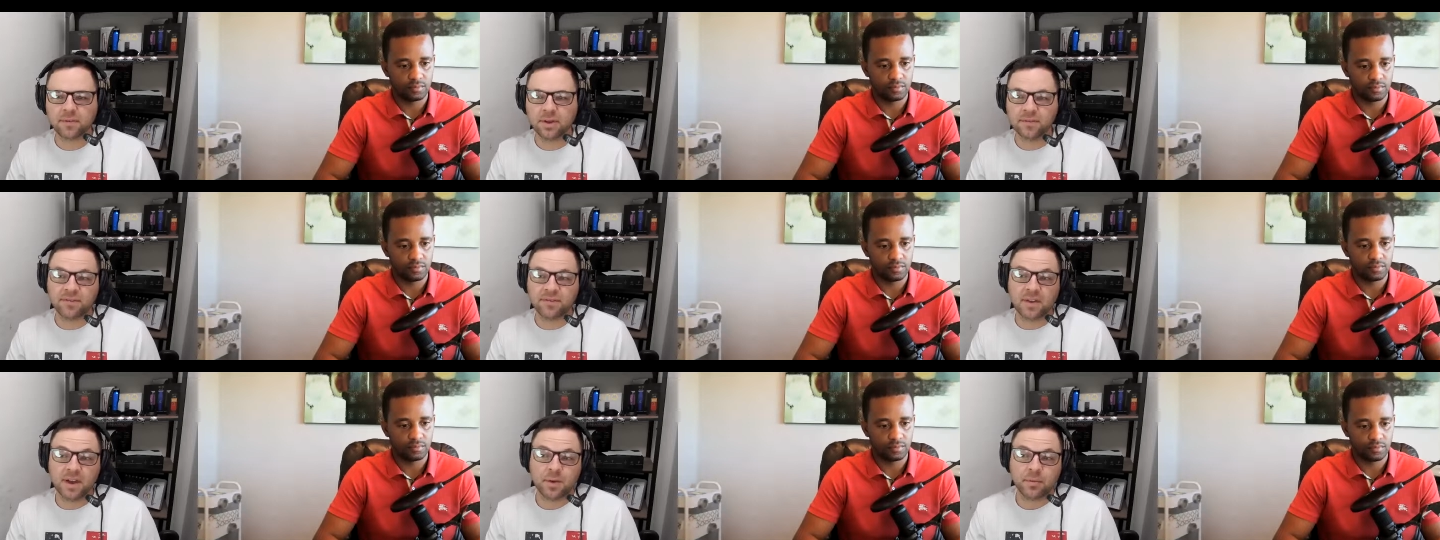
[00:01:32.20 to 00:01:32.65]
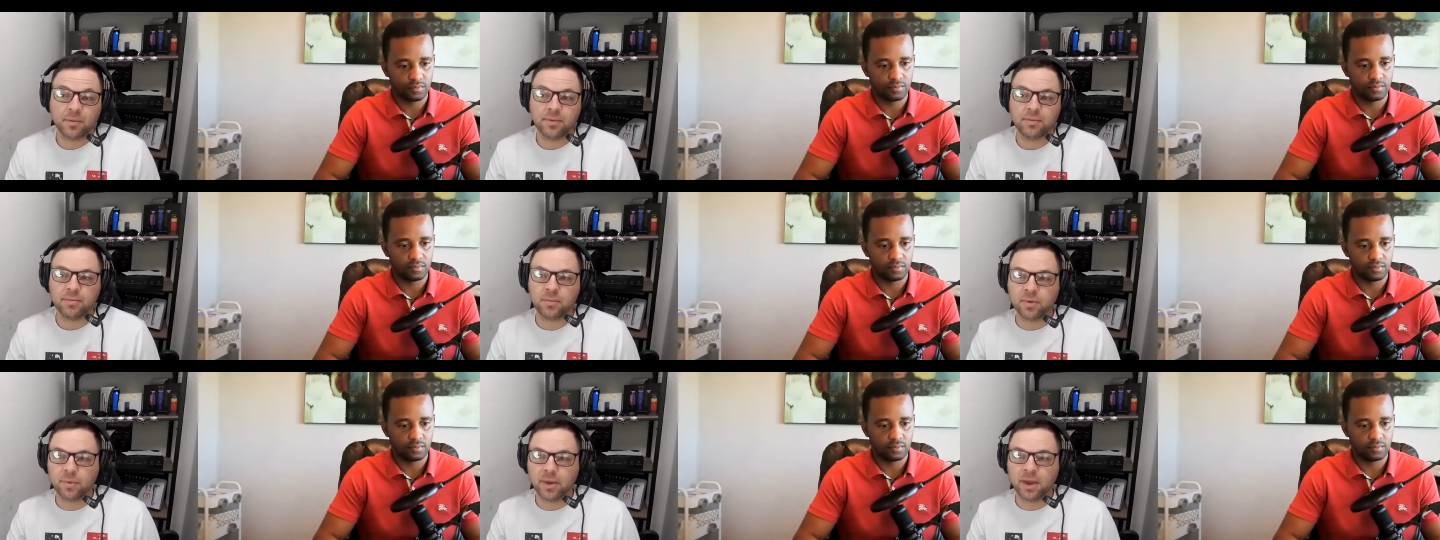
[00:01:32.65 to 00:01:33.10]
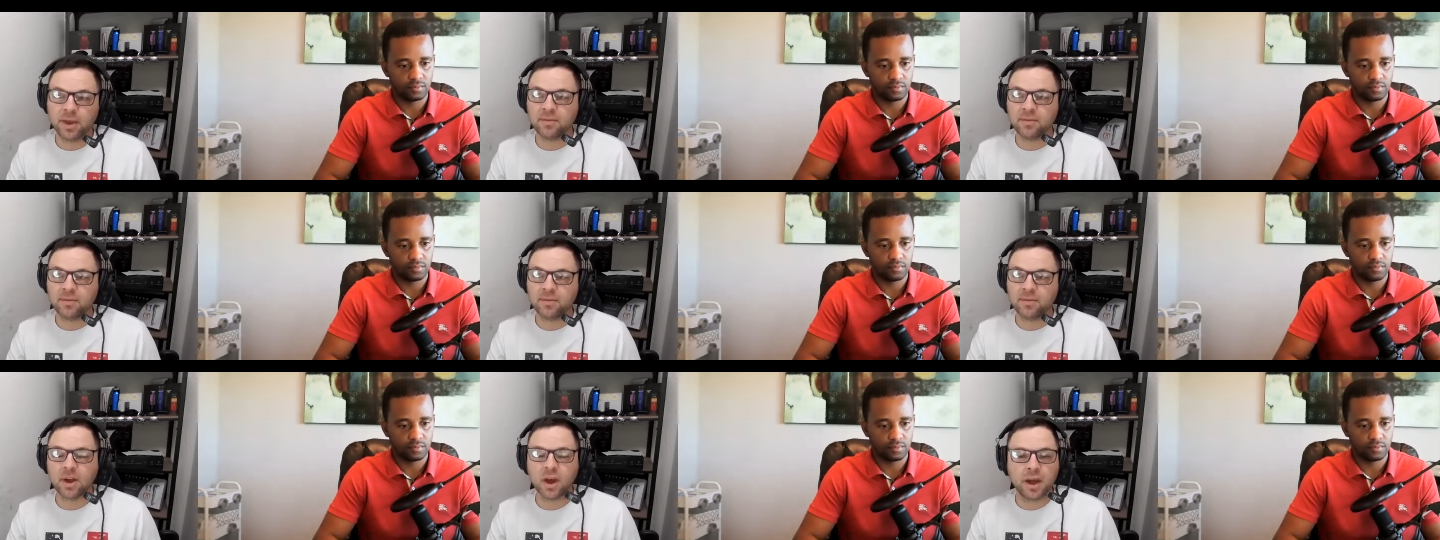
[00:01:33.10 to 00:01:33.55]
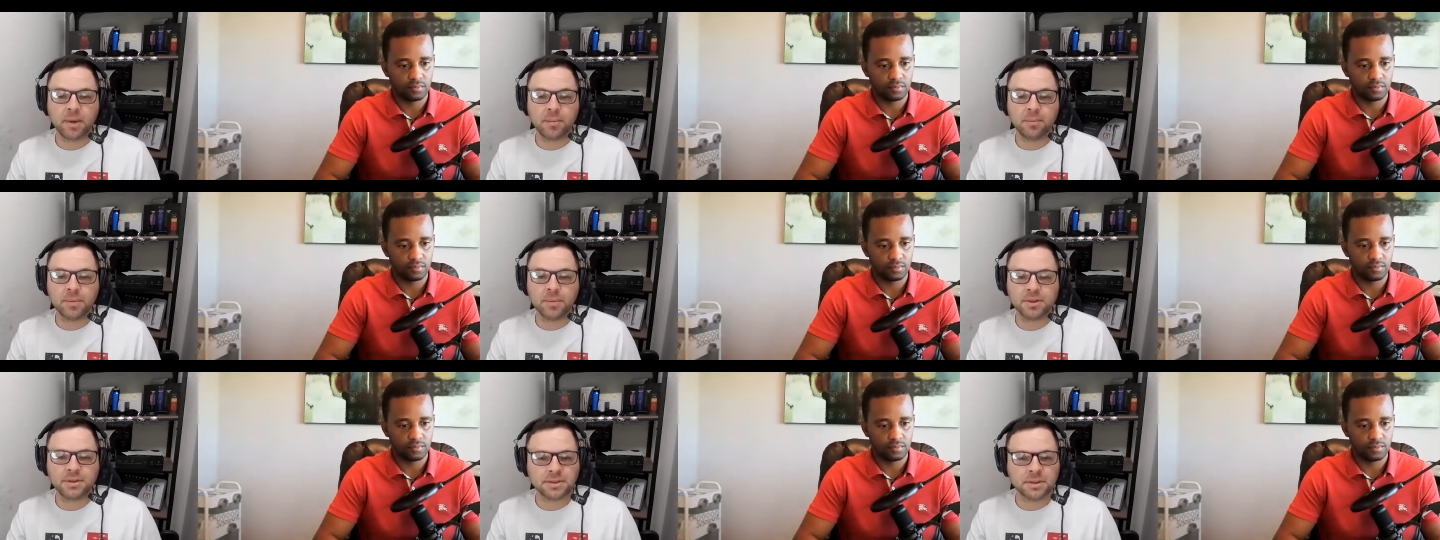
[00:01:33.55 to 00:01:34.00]
Speaker 1: If not, we, we may have even gotten
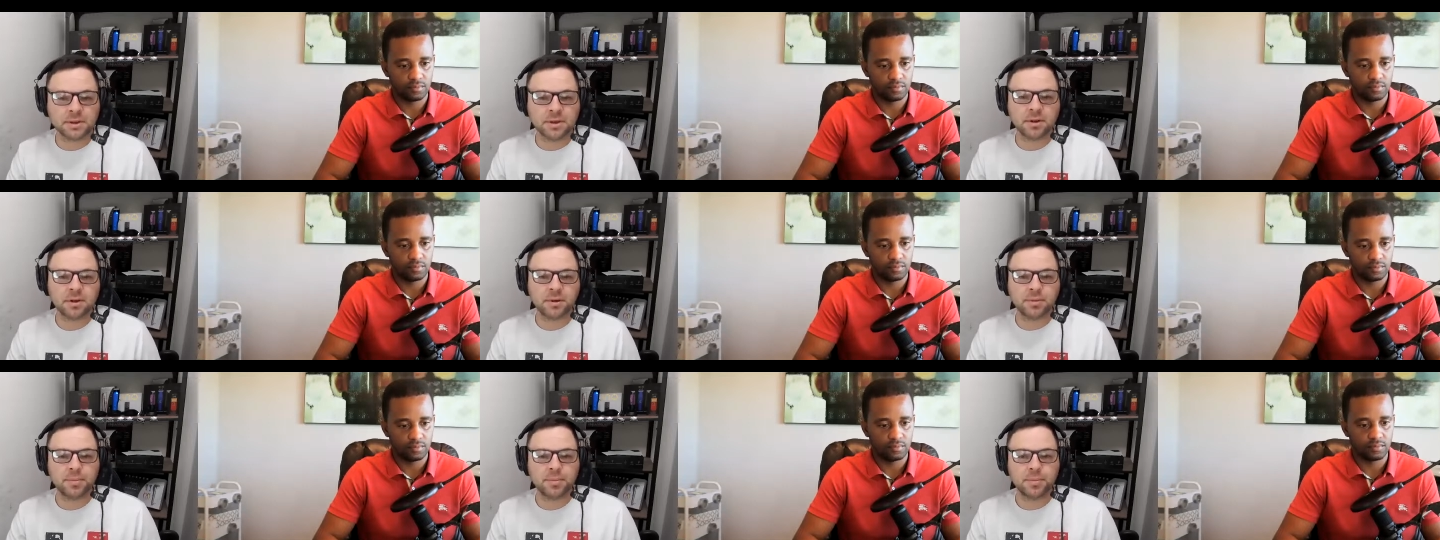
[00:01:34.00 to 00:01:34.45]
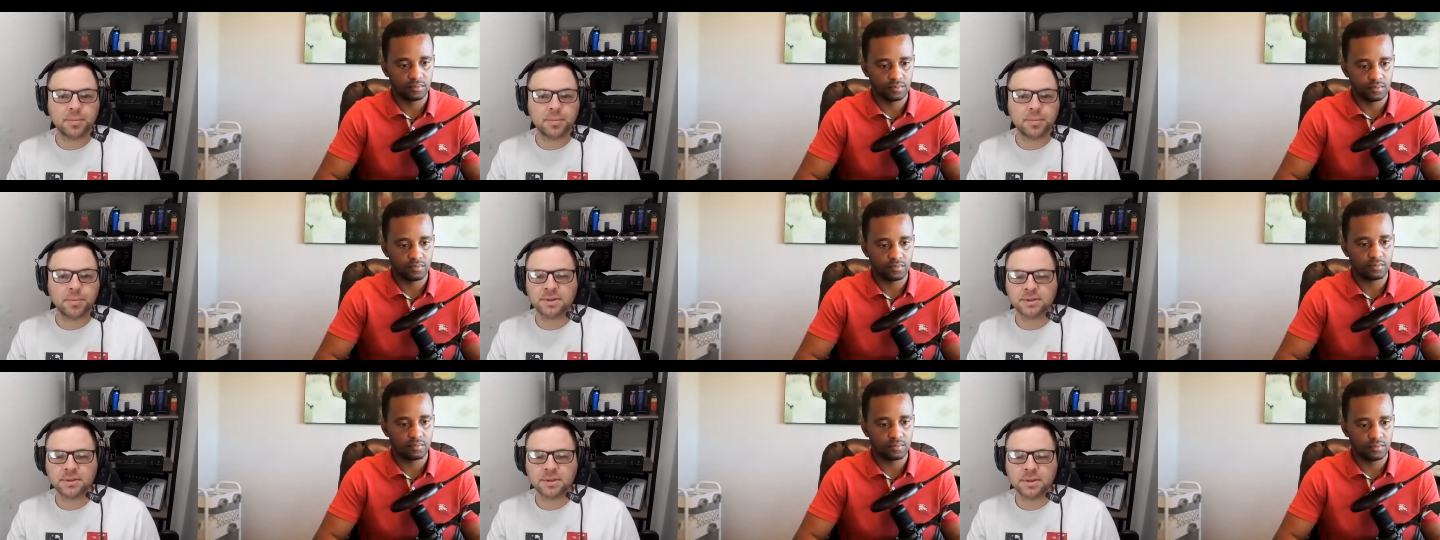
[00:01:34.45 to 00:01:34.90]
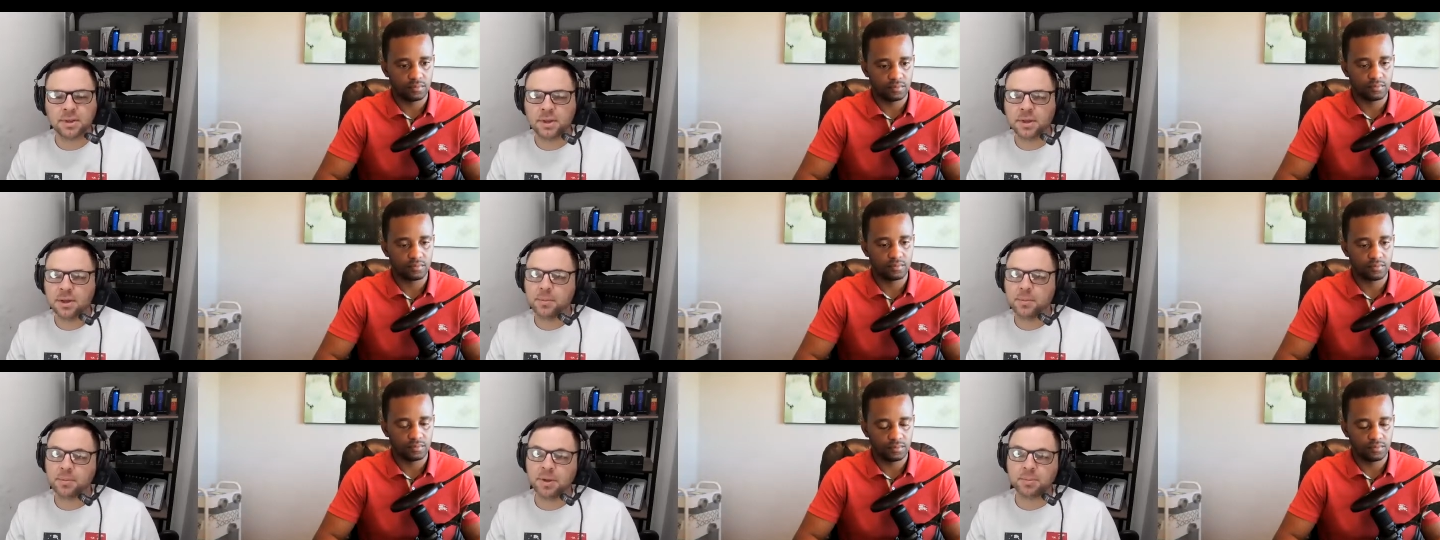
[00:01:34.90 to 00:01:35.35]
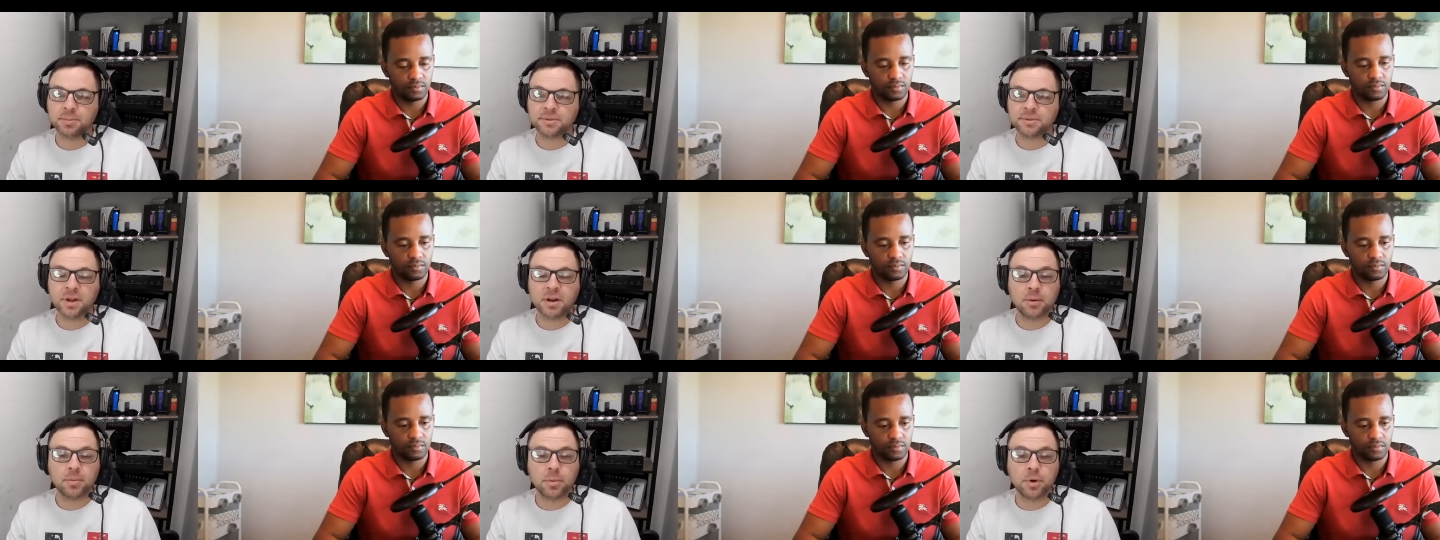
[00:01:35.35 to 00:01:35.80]
busier because people
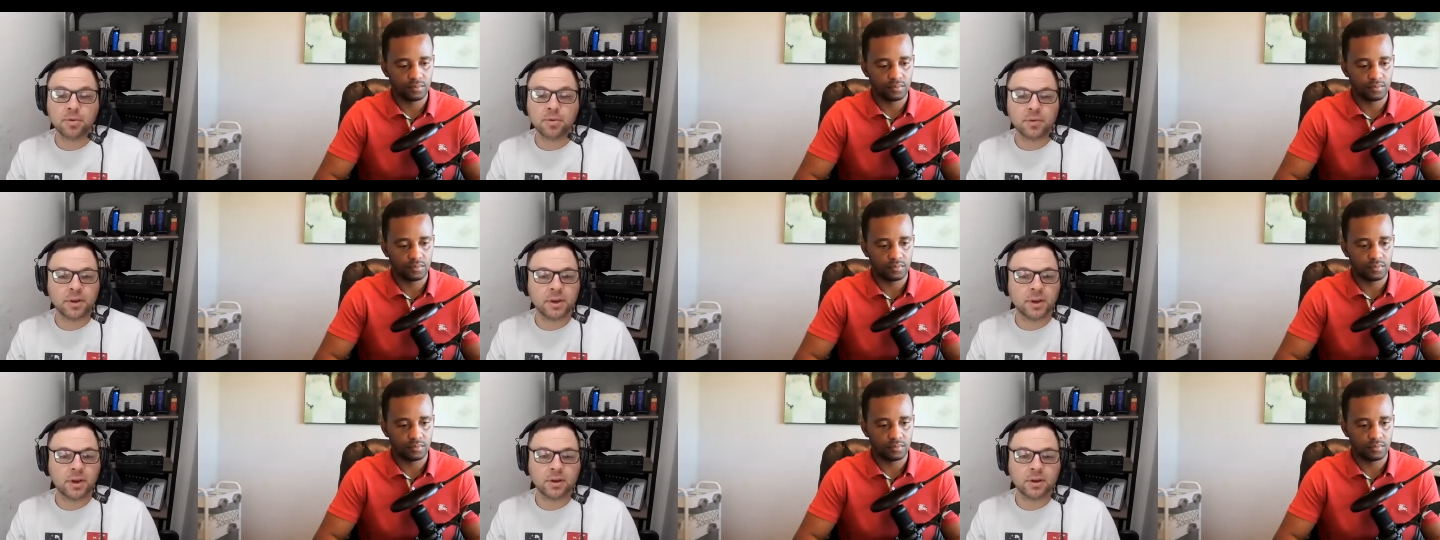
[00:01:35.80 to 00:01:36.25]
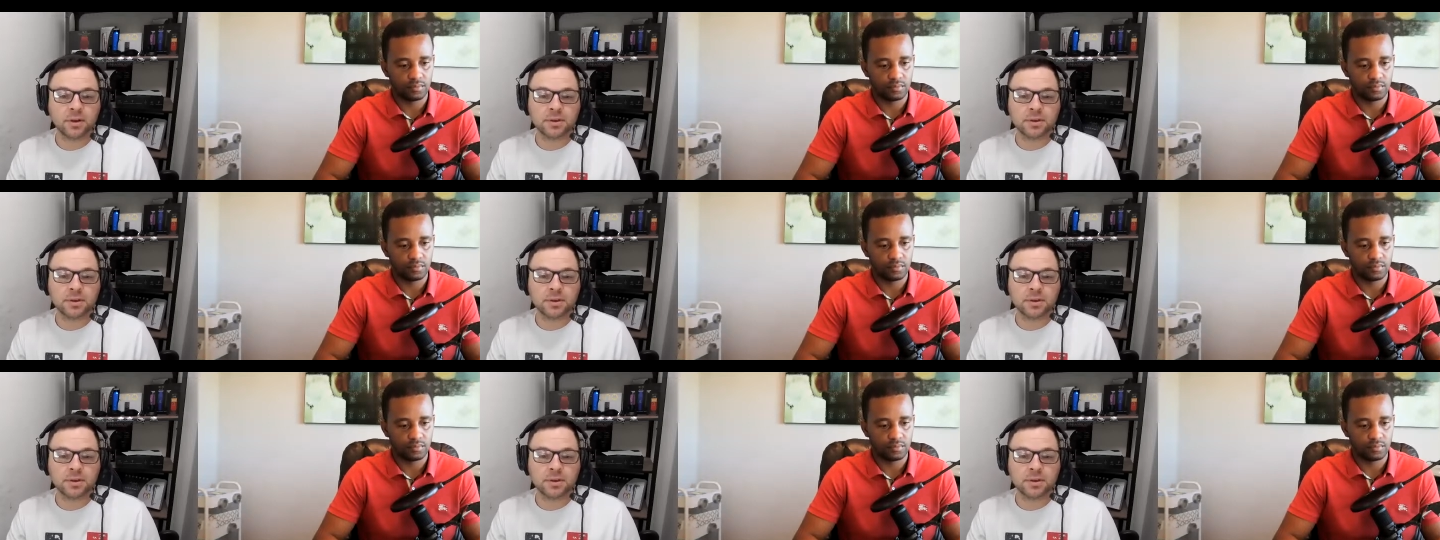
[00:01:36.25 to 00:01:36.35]
started moving here.